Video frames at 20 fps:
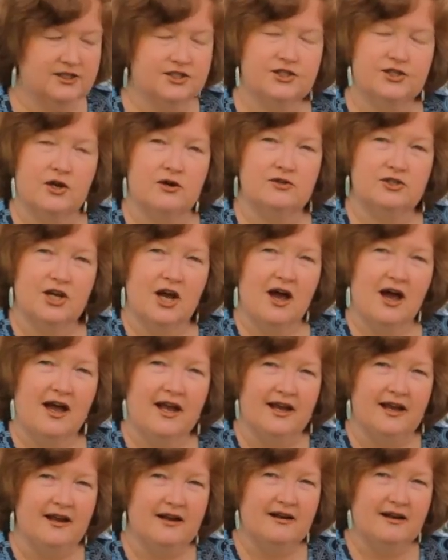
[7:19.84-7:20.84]
it so
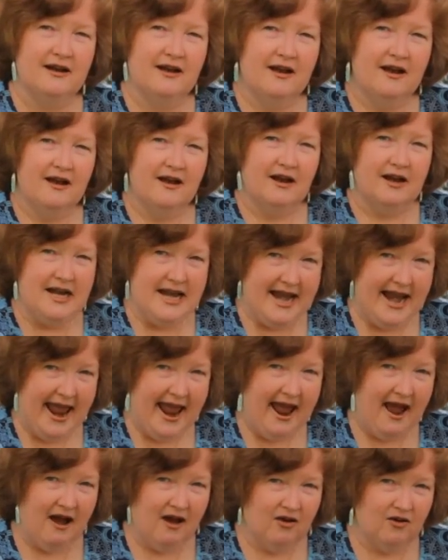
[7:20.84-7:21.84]
tight
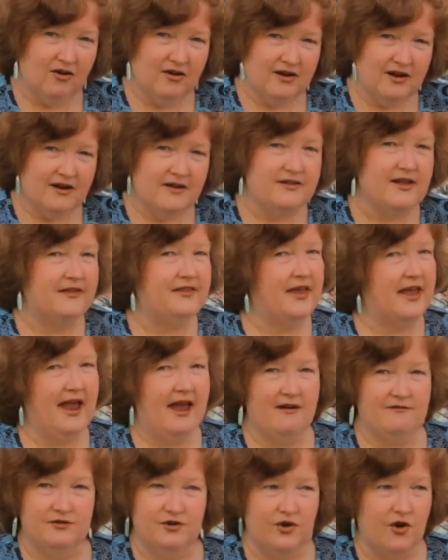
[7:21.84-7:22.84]
now that they
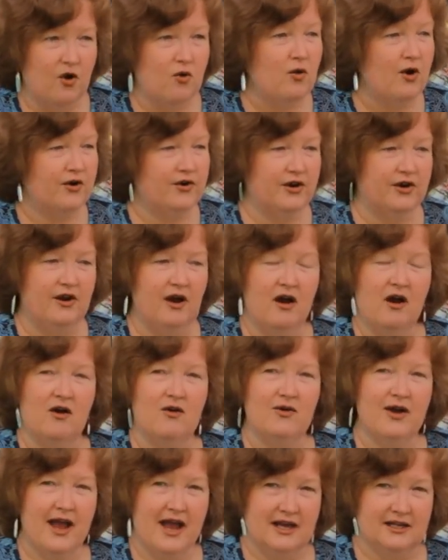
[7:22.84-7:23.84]
have nowhere to
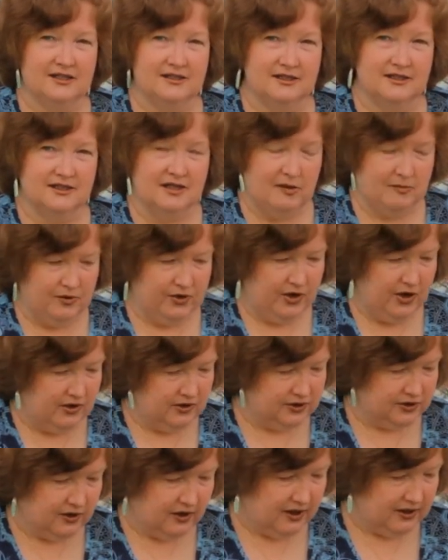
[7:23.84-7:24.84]
go as the summer goes